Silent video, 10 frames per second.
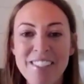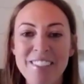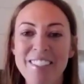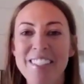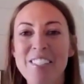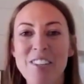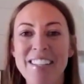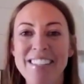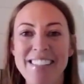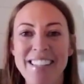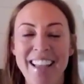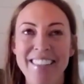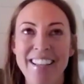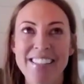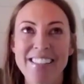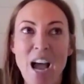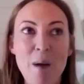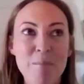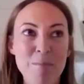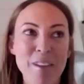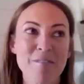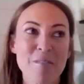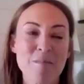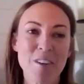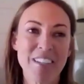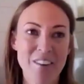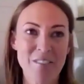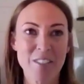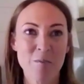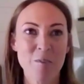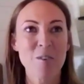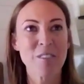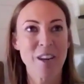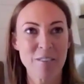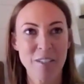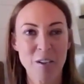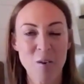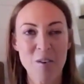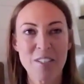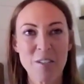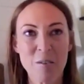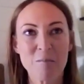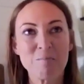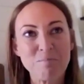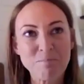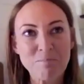physical injuries then that stopped me from going down this road that I was going to go into.